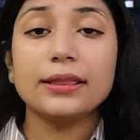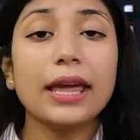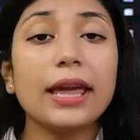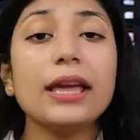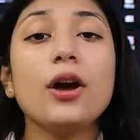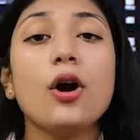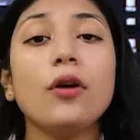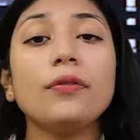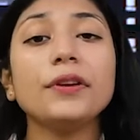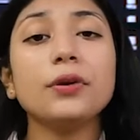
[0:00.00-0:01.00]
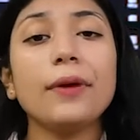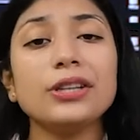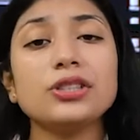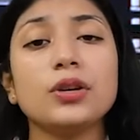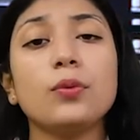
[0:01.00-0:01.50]
They often
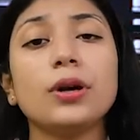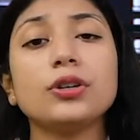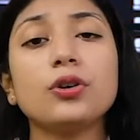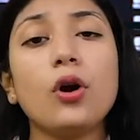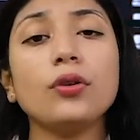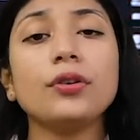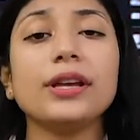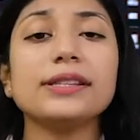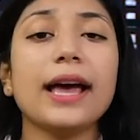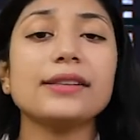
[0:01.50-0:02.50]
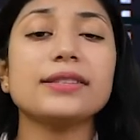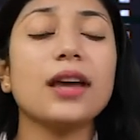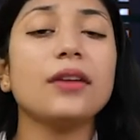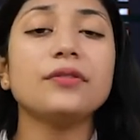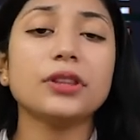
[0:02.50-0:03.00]
question what Congress has
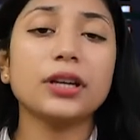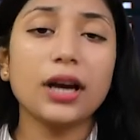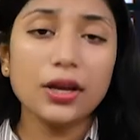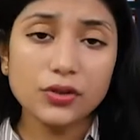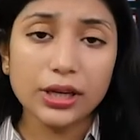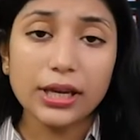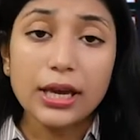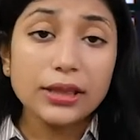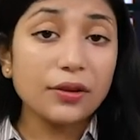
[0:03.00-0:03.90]
done for the country.